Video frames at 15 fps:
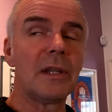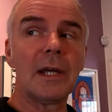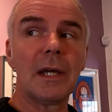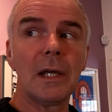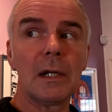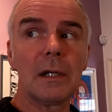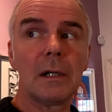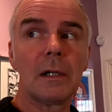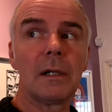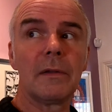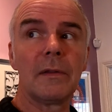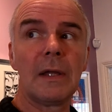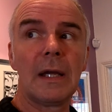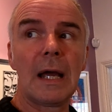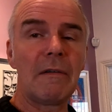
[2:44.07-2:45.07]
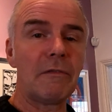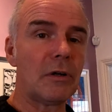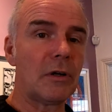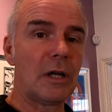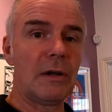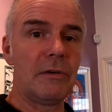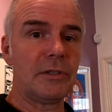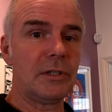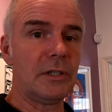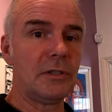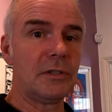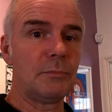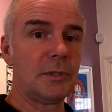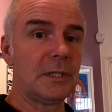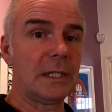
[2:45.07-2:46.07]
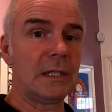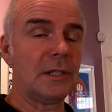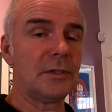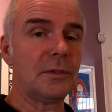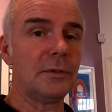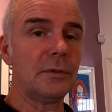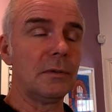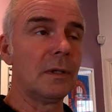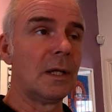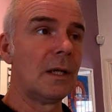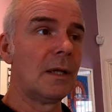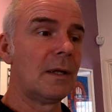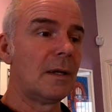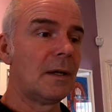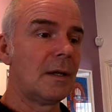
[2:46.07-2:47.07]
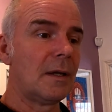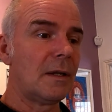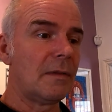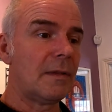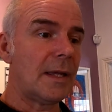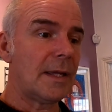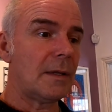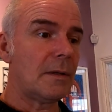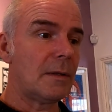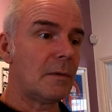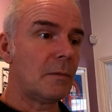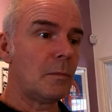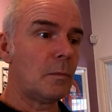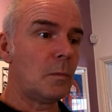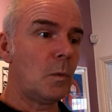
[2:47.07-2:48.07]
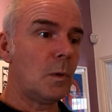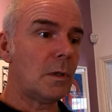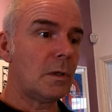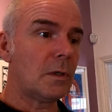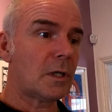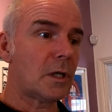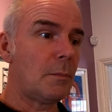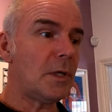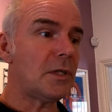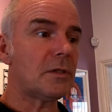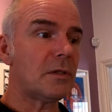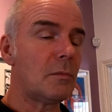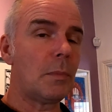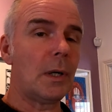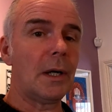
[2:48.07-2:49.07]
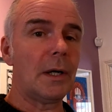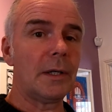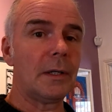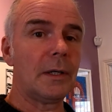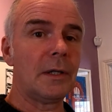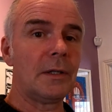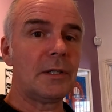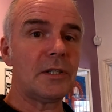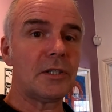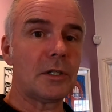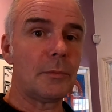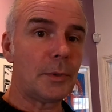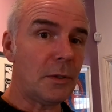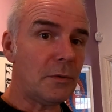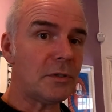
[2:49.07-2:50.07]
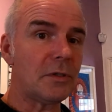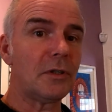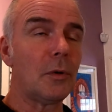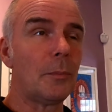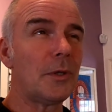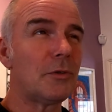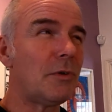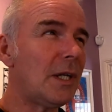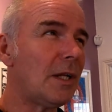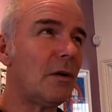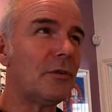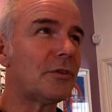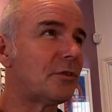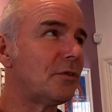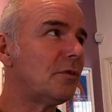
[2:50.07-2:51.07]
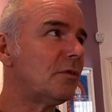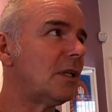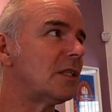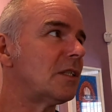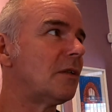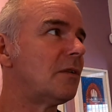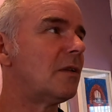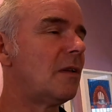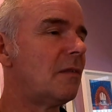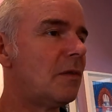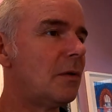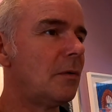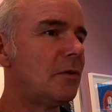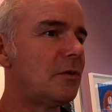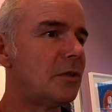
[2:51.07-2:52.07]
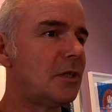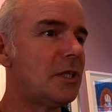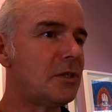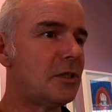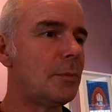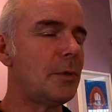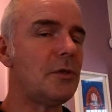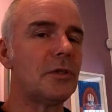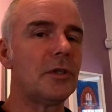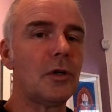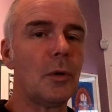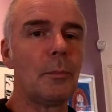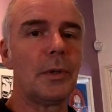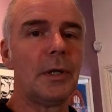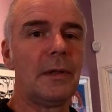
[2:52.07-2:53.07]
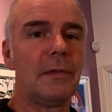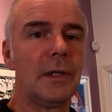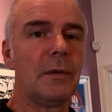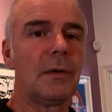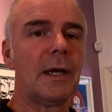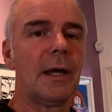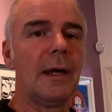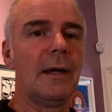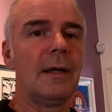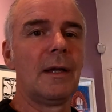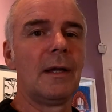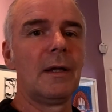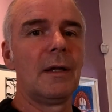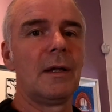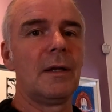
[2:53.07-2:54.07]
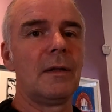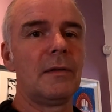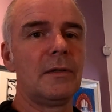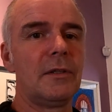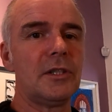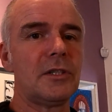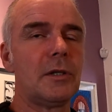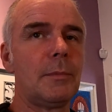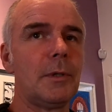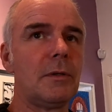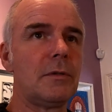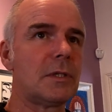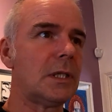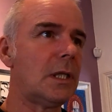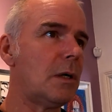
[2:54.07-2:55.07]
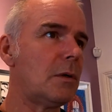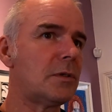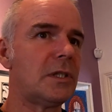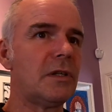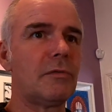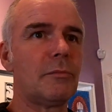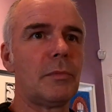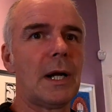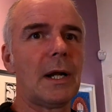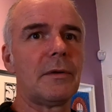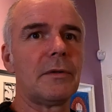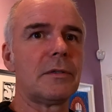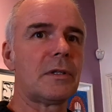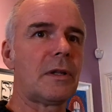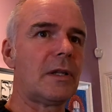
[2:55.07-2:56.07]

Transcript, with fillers: They're, they haven't got a heritage particularly at all. They, were commissioned by a distribution company. It's a really odd story, actually. There's a distribution company in the UK that distributes loads of different brands.